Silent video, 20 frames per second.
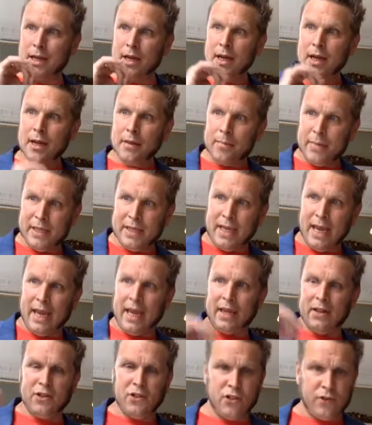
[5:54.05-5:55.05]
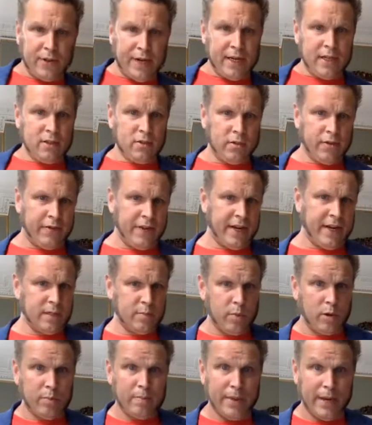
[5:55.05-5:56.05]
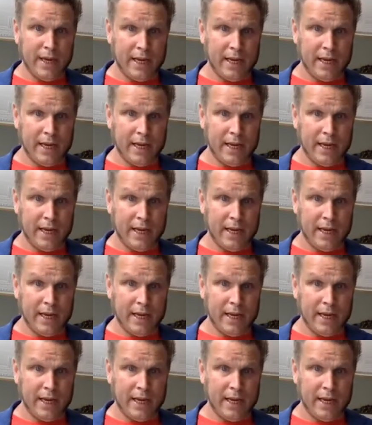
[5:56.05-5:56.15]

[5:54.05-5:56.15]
be taken straight to a Facebook page